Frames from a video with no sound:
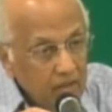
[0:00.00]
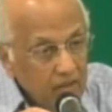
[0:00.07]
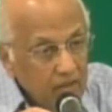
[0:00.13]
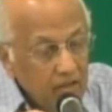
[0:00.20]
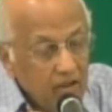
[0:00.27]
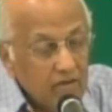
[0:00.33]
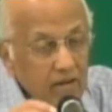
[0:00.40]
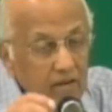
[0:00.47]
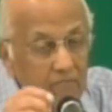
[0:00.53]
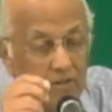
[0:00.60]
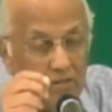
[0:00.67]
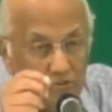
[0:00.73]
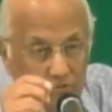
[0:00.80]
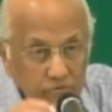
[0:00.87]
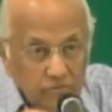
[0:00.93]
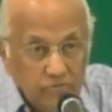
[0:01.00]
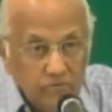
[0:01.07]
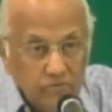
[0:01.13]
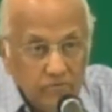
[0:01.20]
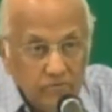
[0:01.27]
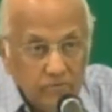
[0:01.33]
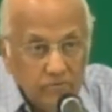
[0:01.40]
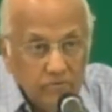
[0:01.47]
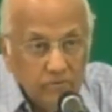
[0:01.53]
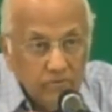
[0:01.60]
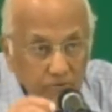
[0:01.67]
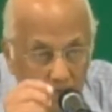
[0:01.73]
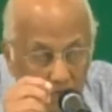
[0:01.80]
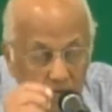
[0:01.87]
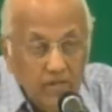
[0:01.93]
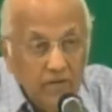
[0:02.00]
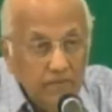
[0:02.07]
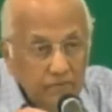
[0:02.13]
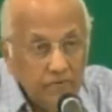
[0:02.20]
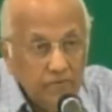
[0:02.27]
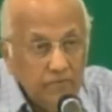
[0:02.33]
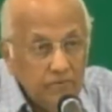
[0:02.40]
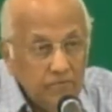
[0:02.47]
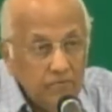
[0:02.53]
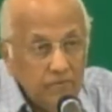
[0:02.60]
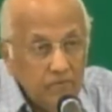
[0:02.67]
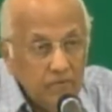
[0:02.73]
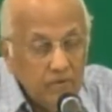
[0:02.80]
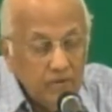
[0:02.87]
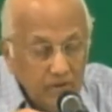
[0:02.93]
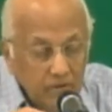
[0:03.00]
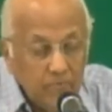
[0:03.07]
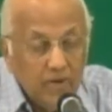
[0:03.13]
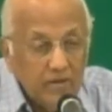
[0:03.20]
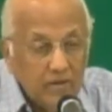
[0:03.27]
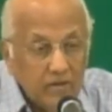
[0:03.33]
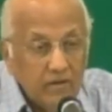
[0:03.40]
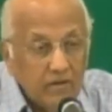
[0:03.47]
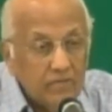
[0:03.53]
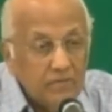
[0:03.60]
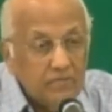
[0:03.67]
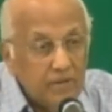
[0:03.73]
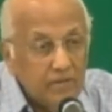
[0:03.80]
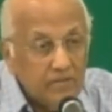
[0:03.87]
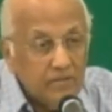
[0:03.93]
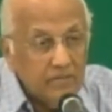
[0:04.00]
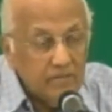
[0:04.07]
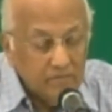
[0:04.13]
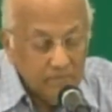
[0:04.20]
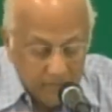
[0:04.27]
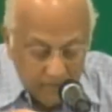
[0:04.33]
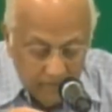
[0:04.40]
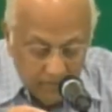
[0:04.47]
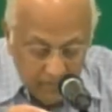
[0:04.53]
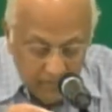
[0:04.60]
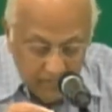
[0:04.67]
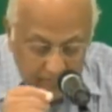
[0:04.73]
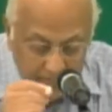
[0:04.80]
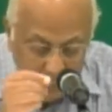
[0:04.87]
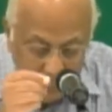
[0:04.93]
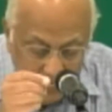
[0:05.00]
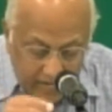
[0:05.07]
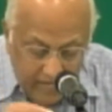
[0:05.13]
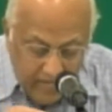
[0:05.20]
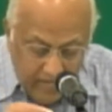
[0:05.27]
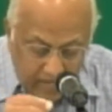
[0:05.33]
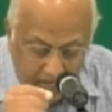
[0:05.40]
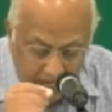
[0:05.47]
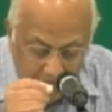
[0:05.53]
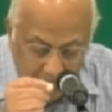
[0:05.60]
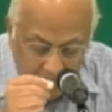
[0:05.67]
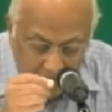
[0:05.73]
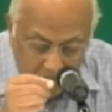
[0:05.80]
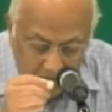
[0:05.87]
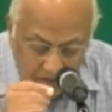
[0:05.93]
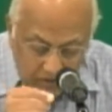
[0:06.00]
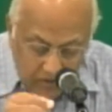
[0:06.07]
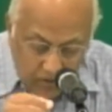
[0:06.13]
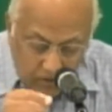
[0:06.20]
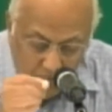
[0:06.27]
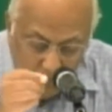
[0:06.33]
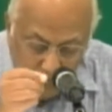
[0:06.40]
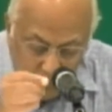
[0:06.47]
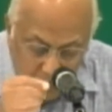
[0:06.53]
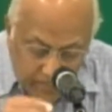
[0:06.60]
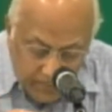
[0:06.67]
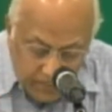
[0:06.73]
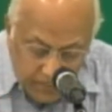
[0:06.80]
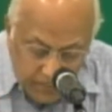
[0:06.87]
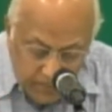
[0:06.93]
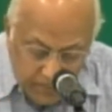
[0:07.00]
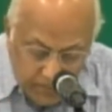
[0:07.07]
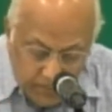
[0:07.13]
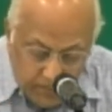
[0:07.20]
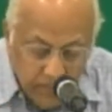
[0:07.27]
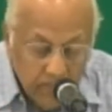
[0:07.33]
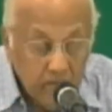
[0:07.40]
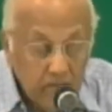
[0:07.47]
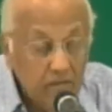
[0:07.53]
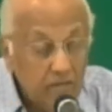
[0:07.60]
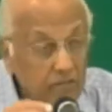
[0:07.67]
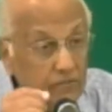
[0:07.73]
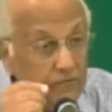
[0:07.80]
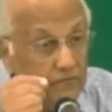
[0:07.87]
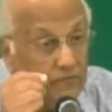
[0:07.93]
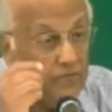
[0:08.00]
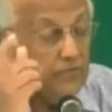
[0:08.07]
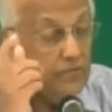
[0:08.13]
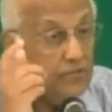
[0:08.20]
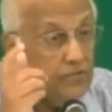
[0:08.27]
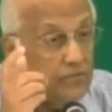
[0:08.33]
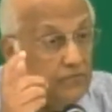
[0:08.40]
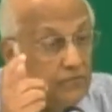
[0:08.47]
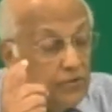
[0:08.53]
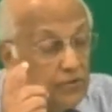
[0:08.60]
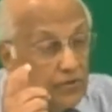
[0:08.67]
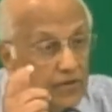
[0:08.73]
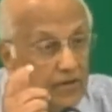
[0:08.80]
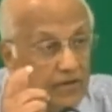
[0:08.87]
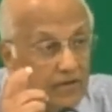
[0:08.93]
that can be true only if you dwell in God's presence. Because it says, In your presence is fullness of joy.